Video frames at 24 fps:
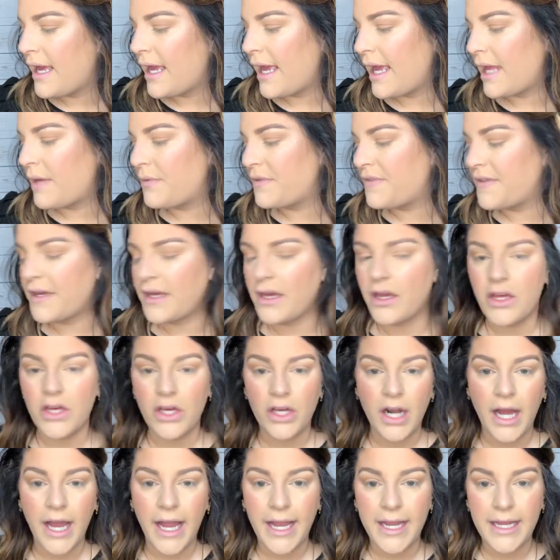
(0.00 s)
And with like a
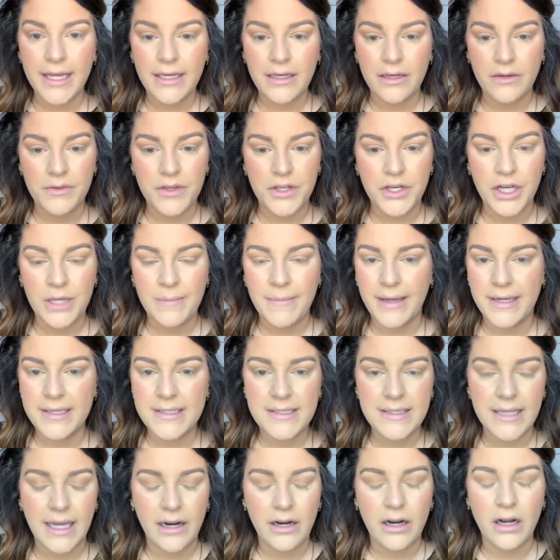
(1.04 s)
good eye of the good
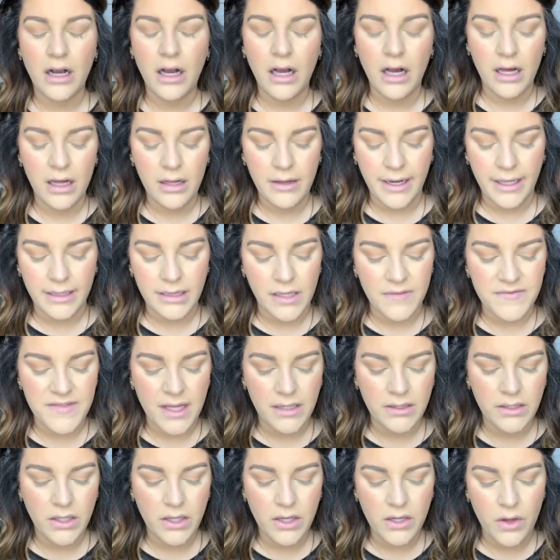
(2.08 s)
mascara. Oh, I love
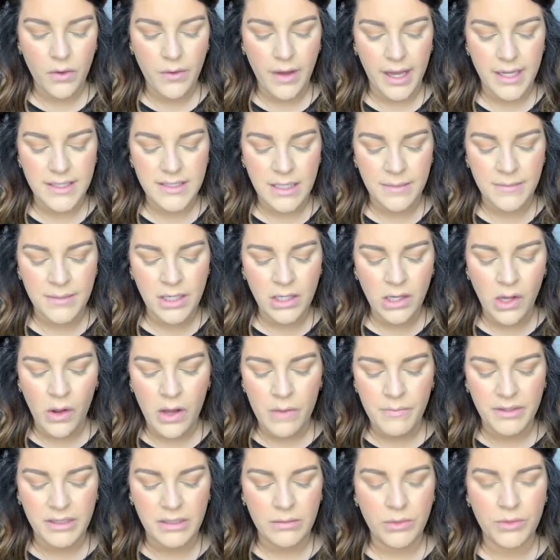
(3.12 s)
that look. Okay, so I'm going to go
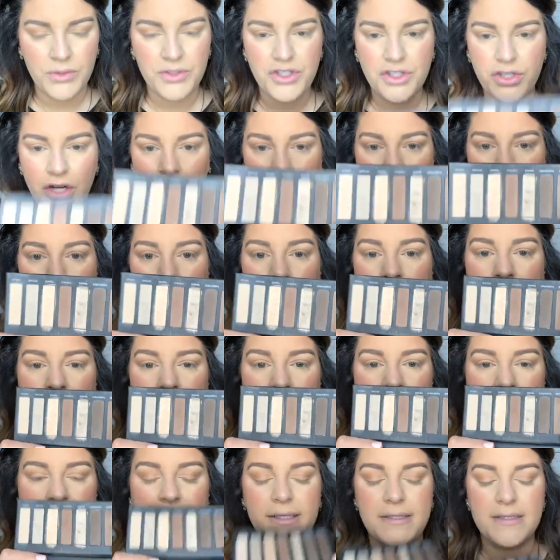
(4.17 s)
in with the Moonstruck 1
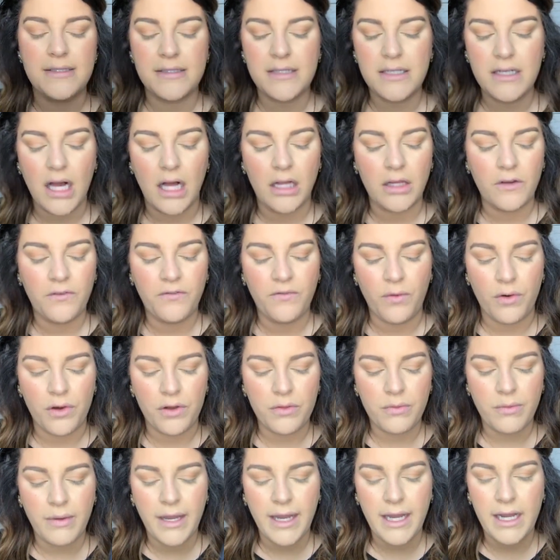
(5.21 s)
palette. This is the color
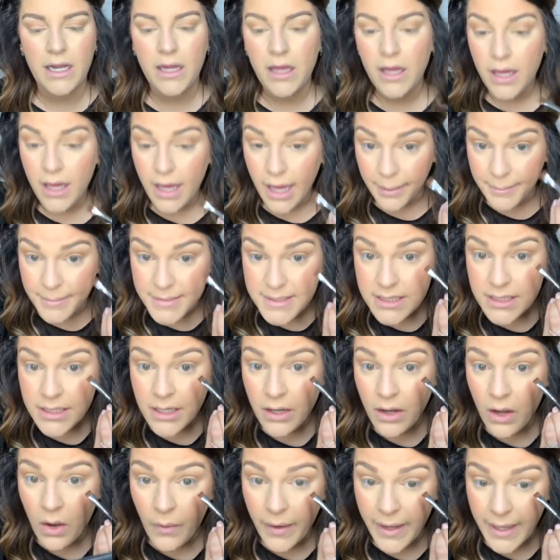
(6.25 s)
Forthright. I'm just going
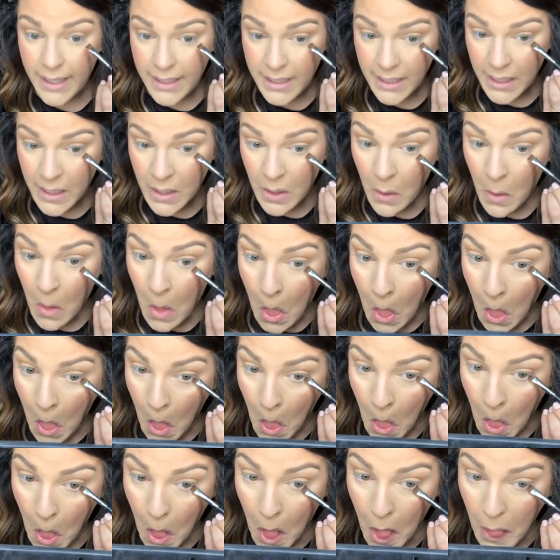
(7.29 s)
to go in and
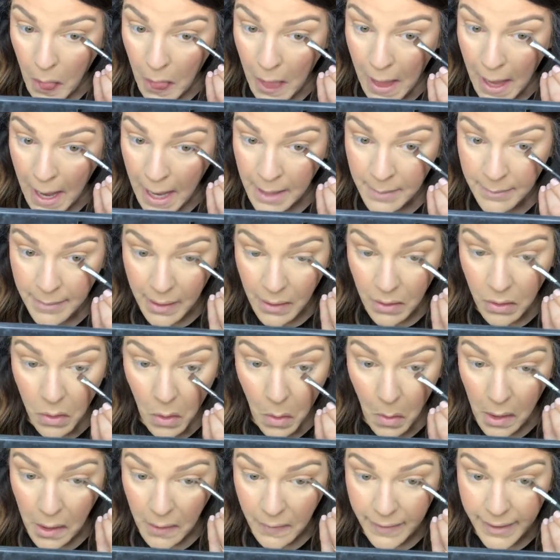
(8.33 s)
line my
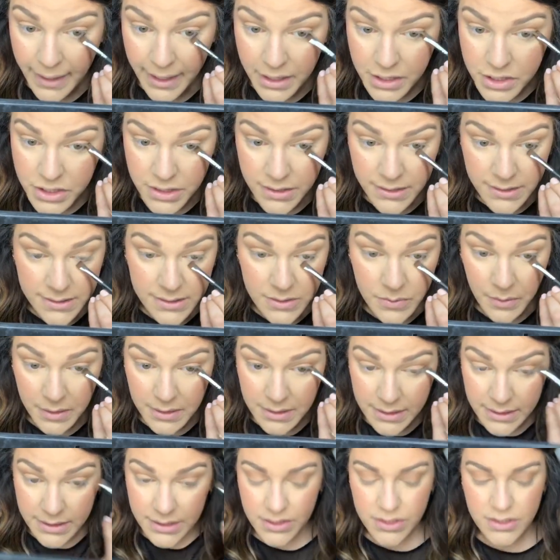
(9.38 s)
lower lashes
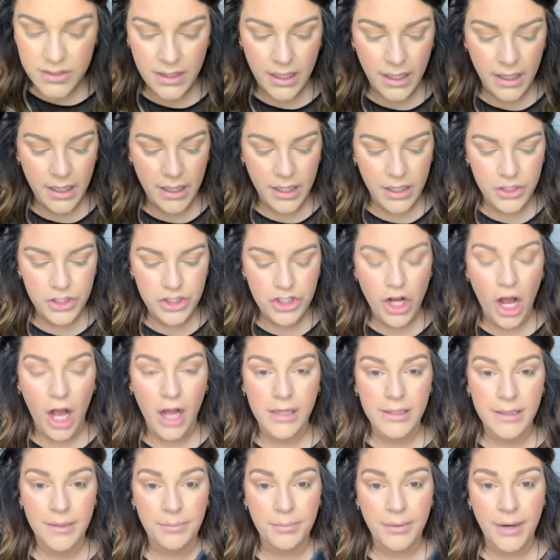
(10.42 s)
with this
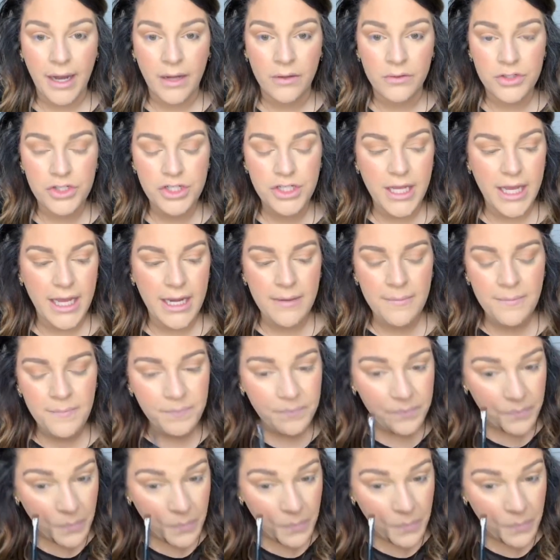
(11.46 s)
chocolate brown shade.